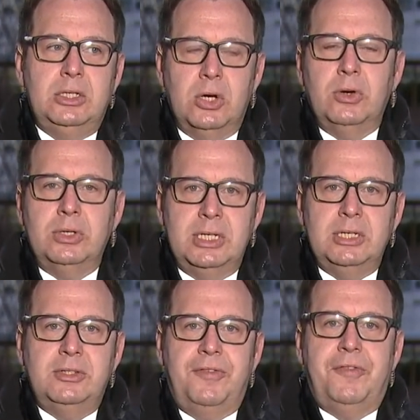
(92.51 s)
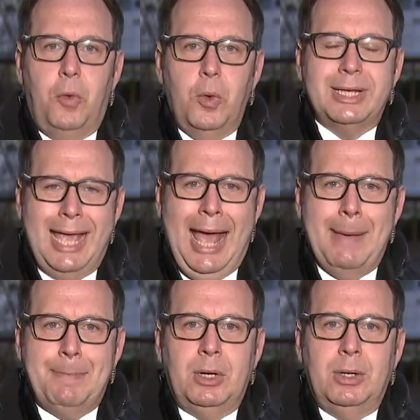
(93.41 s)
turned into Fort
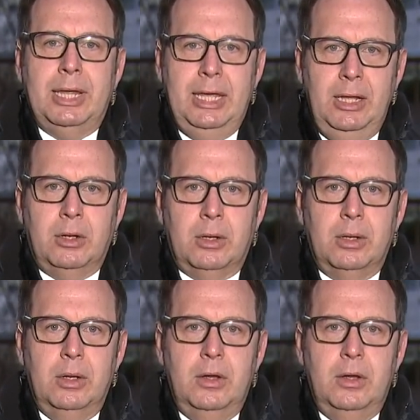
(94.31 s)
Capitol Hill